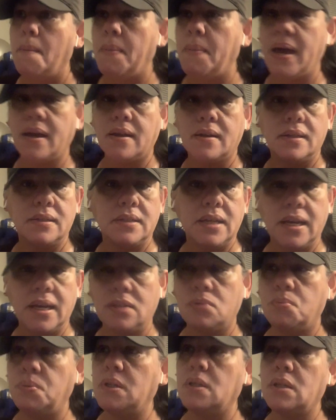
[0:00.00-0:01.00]
Back in the
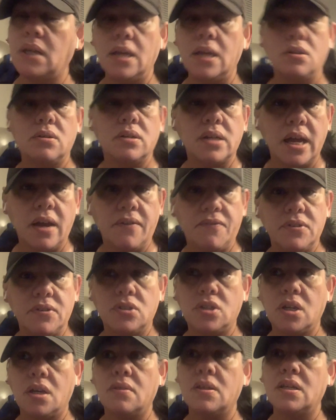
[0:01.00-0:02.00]
days, we, they look out for
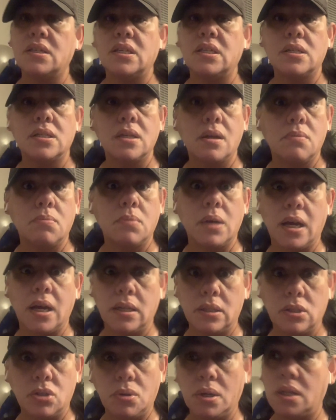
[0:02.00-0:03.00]
each other. They see something
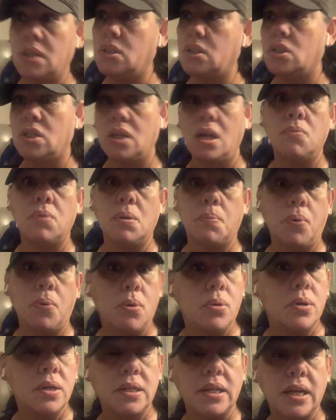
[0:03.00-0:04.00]
strange, they
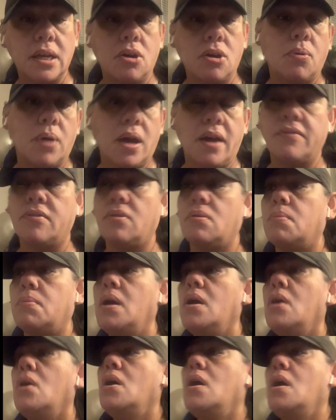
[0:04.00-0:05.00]
report it, they go after them
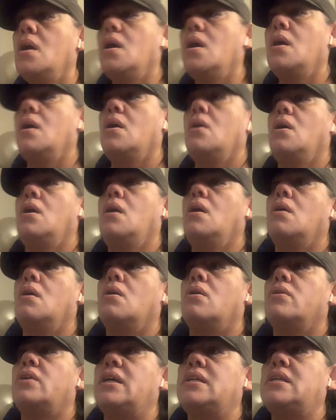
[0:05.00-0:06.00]

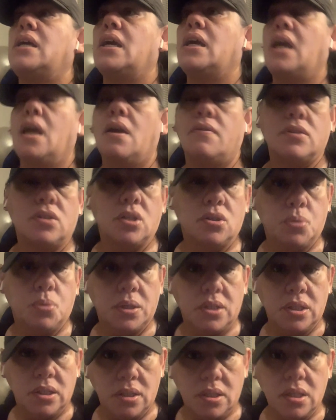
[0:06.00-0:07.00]
or they take care of the
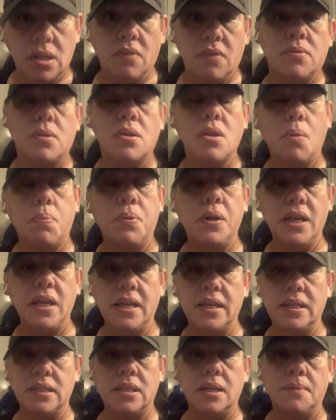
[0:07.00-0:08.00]
situation themselves. So
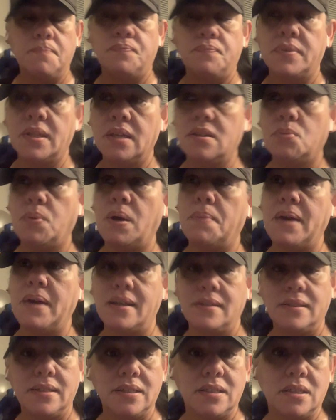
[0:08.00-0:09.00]
please, this is why I'm
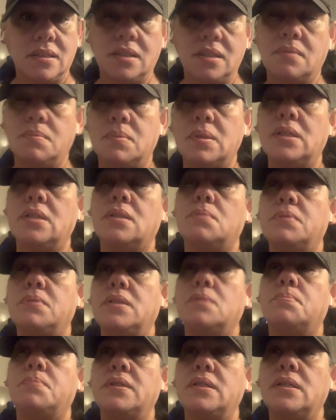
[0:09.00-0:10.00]
adding this and then please,
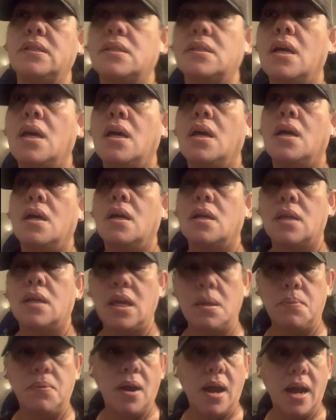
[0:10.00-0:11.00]
please, please
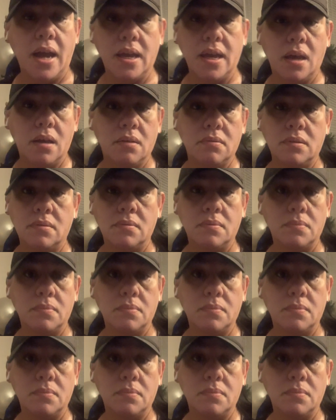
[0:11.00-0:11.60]
keep your eye out.